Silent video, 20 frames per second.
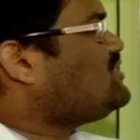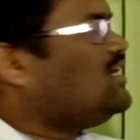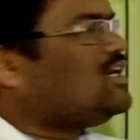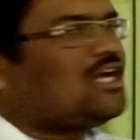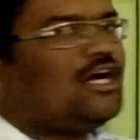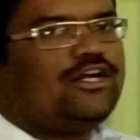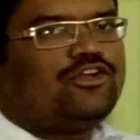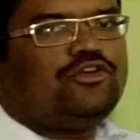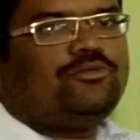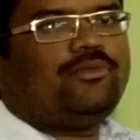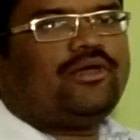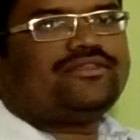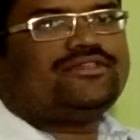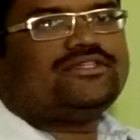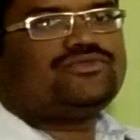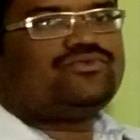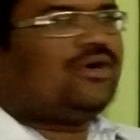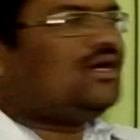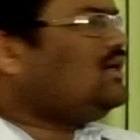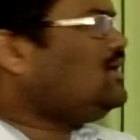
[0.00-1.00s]
oocyte continues
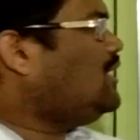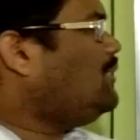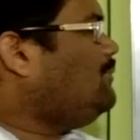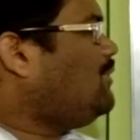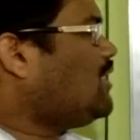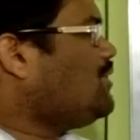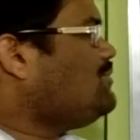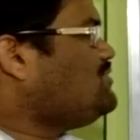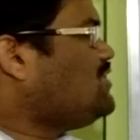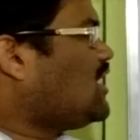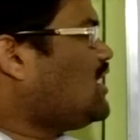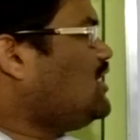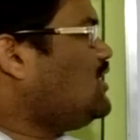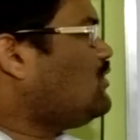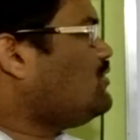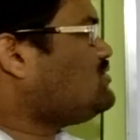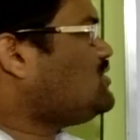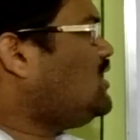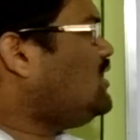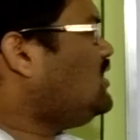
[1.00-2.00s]
meiosis 1 and becomes
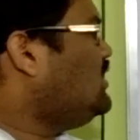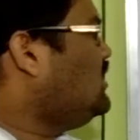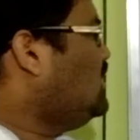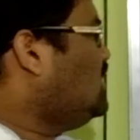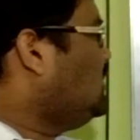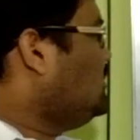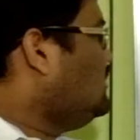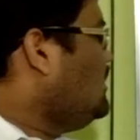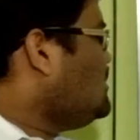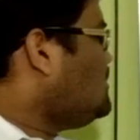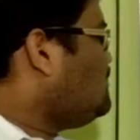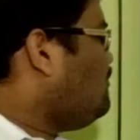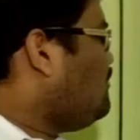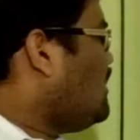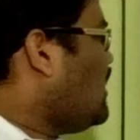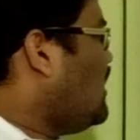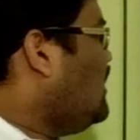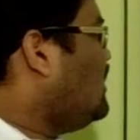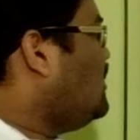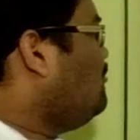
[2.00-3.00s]
secondary oocyte, these
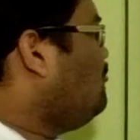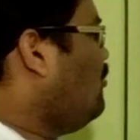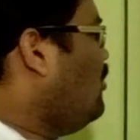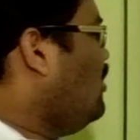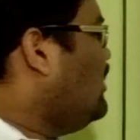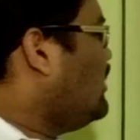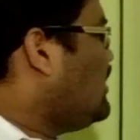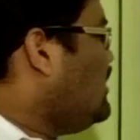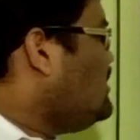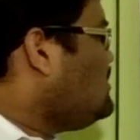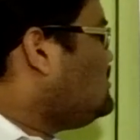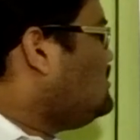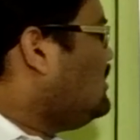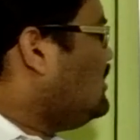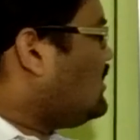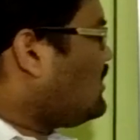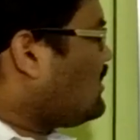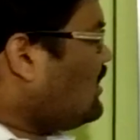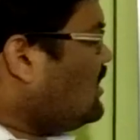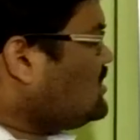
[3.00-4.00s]
secondary follicles,
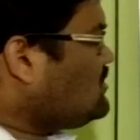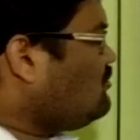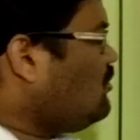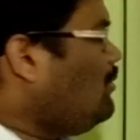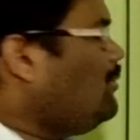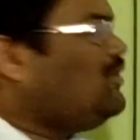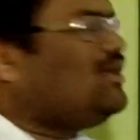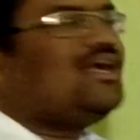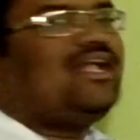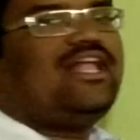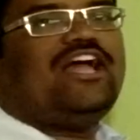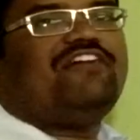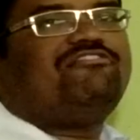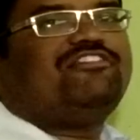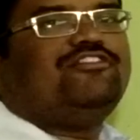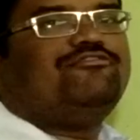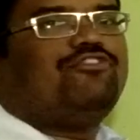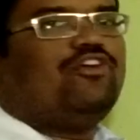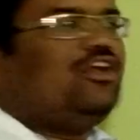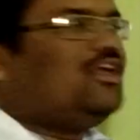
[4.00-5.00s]
they transform into
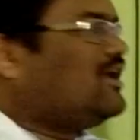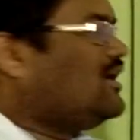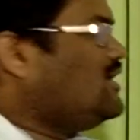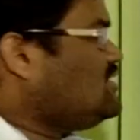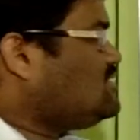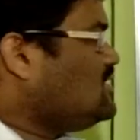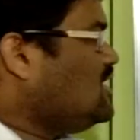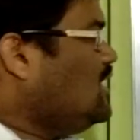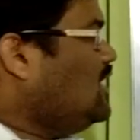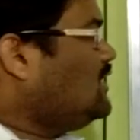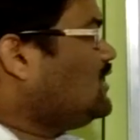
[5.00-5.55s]
Graafian follicles.